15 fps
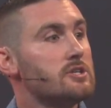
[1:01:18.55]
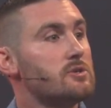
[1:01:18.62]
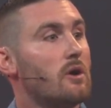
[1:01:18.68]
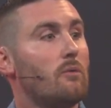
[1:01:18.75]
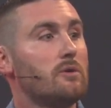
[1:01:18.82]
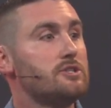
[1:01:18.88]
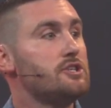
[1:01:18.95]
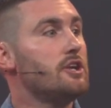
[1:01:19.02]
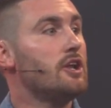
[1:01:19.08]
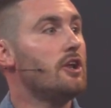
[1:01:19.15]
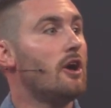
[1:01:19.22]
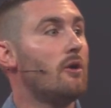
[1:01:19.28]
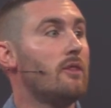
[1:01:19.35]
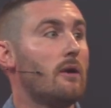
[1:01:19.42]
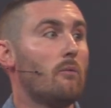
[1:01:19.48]
So I want you to
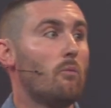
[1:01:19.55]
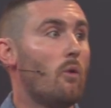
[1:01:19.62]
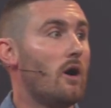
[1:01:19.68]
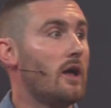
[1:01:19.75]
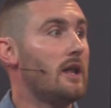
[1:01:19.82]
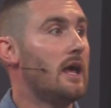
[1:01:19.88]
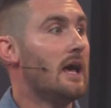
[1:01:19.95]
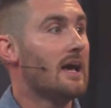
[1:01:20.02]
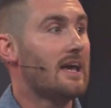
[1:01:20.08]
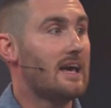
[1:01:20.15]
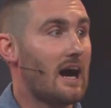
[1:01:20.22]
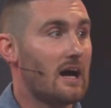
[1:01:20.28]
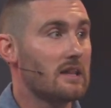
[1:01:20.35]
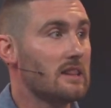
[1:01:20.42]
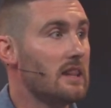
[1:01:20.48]
know that, one,
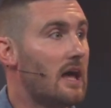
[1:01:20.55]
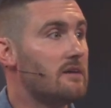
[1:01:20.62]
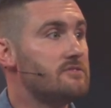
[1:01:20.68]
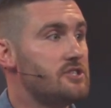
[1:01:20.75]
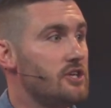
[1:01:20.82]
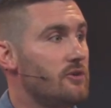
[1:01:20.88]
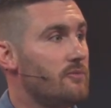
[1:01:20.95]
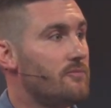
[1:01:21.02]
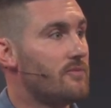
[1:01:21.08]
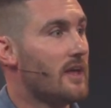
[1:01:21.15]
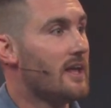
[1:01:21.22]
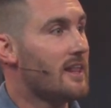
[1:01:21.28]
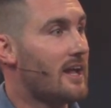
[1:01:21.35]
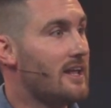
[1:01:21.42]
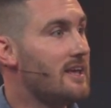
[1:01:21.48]
God loves you,
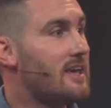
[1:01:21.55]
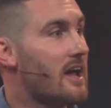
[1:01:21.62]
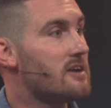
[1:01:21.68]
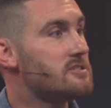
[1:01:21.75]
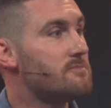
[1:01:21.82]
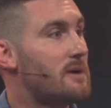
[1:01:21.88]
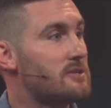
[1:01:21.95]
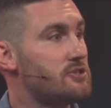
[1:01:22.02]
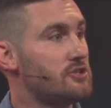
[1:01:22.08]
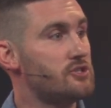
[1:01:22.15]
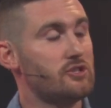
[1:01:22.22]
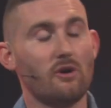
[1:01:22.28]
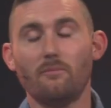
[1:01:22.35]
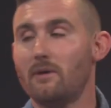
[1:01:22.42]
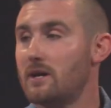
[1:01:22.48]
that He cares about you
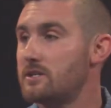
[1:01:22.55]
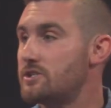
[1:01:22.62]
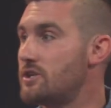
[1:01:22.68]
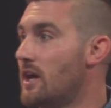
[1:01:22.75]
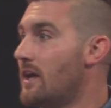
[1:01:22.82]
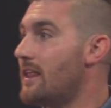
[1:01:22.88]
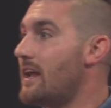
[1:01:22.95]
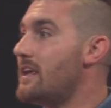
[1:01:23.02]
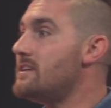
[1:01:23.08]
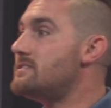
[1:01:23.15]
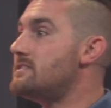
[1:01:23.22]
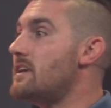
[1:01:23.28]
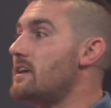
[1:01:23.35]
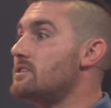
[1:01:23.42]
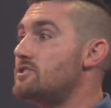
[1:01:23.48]
so much that He
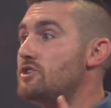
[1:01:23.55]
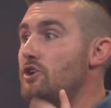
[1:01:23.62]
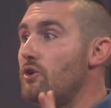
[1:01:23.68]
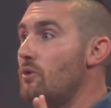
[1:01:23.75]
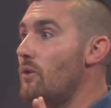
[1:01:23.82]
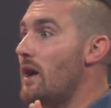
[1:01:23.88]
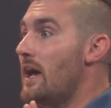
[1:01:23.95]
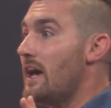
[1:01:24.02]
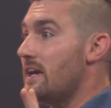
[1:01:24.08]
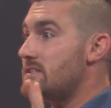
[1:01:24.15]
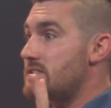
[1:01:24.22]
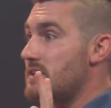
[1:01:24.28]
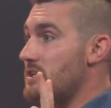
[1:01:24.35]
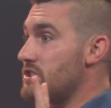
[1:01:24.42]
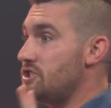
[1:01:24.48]
sent, two,
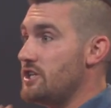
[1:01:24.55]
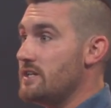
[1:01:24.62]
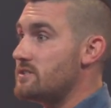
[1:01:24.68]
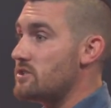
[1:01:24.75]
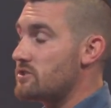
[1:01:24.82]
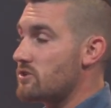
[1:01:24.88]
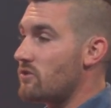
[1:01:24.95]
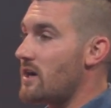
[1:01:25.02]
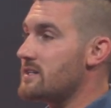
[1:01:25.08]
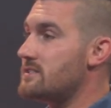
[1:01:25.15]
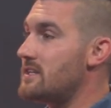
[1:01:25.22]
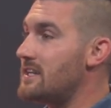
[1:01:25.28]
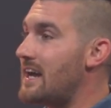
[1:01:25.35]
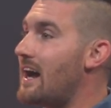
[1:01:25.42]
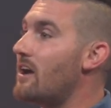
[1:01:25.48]
His Son Jesus
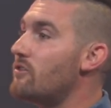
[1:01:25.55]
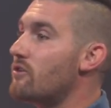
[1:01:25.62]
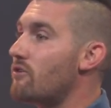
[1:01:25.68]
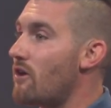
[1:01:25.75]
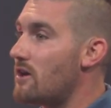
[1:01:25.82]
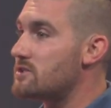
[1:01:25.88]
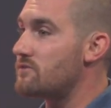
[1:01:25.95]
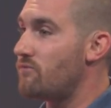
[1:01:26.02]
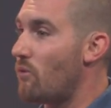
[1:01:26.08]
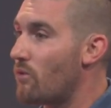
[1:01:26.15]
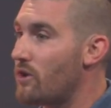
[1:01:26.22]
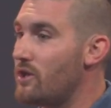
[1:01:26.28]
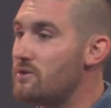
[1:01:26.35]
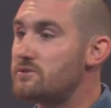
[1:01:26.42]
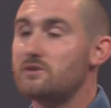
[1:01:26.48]
Christ to die on the cross
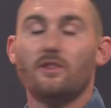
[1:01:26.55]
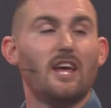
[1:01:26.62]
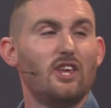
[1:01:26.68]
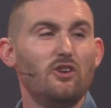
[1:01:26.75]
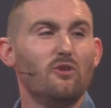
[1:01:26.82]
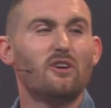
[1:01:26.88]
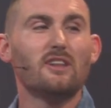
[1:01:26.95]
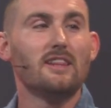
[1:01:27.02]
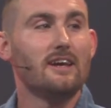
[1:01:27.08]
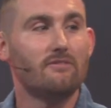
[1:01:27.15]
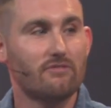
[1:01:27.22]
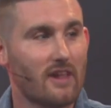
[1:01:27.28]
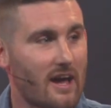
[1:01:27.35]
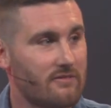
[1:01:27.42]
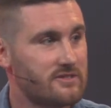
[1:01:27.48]
for you so that you could
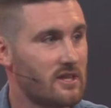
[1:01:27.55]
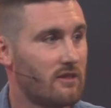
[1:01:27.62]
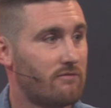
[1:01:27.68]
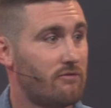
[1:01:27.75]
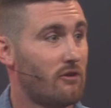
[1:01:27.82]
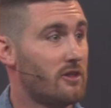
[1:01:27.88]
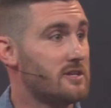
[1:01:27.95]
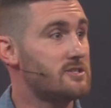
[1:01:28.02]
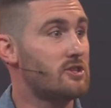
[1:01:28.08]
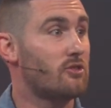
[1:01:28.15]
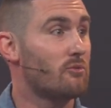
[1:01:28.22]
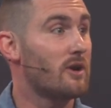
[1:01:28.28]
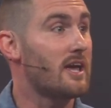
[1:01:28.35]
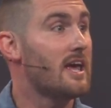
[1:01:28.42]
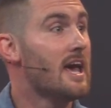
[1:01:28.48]
live life to the
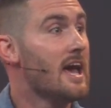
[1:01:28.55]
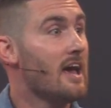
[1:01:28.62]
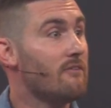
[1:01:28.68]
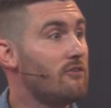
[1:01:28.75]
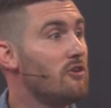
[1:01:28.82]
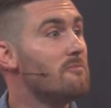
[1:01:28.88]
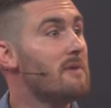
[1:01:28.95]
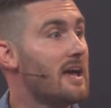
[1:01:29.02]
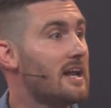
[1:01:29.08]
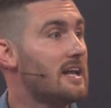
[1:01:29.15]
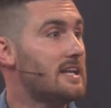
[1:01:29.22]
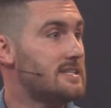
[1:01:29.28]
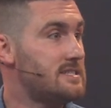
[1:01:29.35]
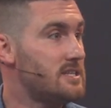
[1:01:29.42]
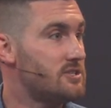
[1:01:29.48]
fullest. Three, if you made
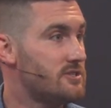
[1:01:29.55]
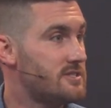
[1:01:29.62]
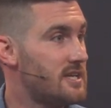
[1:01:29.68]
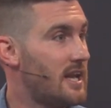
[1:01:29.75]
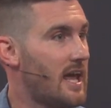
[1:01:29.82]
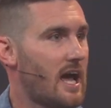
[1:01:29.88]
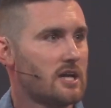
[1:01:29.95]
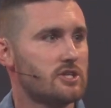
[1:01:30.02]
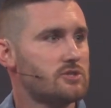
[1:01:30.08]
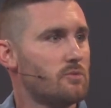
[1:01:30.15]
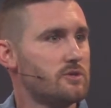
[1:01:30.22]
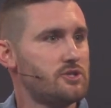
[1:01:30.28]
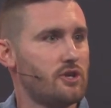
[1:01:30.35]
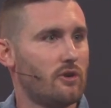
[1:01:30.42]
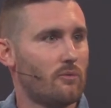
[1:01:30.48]
a decision today, I
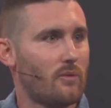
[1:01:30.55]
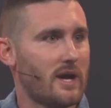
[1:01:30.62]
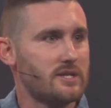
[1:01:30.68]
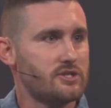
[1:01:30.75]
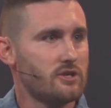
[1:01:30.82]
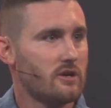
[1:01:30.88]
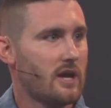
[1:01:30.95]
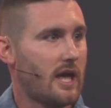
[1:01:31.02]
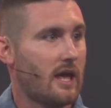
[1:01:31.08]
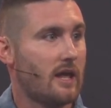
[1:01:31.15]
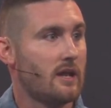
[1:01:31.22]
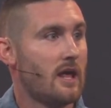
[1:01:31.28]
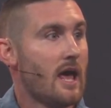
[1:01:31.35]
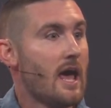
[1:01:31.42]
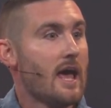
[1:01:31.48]
just want you to raise your
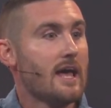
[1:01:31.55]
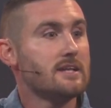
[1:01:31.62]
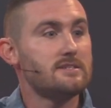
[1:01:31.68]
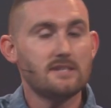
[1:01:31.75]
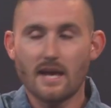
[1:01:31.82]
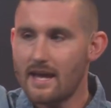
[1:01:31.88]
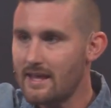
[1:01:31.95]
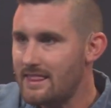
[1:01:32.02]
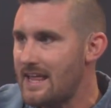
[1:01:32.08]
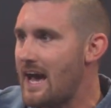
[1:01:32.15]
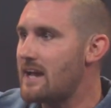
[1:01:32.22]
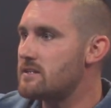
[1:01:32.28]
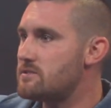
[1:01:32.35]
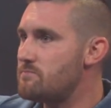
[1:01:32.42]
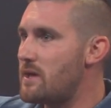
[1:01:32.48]
hand and say,
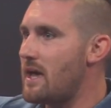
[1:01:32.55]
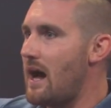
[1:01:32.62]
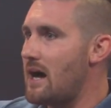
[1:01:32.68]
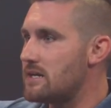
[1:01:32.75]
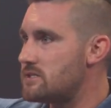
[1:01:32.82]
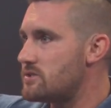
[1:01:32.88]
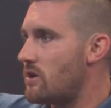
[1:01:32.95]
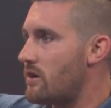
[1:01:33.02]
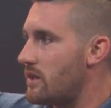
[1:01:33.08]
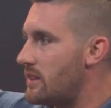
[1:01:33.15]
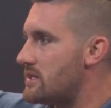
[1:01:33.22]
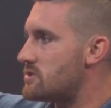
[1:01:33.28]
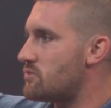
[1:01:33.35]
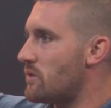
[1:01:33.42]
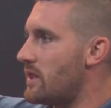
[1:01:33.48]
that is me. I
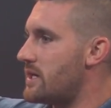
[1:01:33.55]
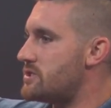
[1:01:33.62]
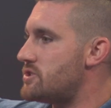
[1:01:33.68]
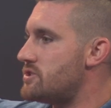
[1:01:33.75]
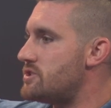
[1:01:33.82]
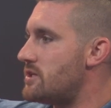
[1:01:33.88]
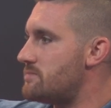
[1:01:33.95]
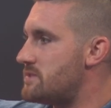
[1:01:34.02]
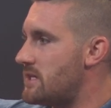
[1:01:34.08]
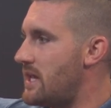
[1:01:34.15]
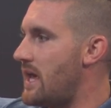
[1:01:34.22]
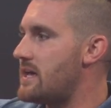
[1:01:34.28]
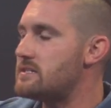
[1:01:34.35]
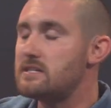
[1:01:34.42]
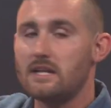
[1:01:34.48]
started this relationship.
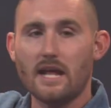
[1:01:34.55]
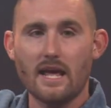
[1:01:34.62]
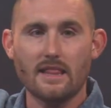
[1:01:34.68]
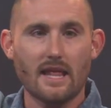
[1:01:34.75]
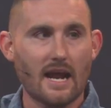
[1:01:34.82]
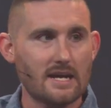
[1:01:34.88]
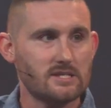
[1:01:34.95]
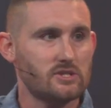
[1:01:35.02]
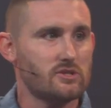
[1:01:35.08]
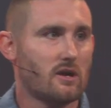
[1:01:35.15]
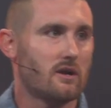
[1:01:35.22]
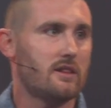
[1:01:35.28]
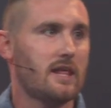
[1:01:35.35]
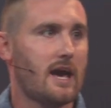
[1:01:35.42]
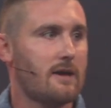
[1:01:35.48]
Today is the day that I
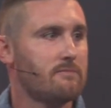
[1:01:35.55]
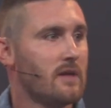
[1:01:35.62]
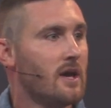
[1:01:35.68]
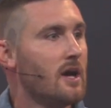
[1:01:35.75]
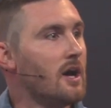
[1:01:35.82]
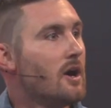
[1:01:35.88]
start that.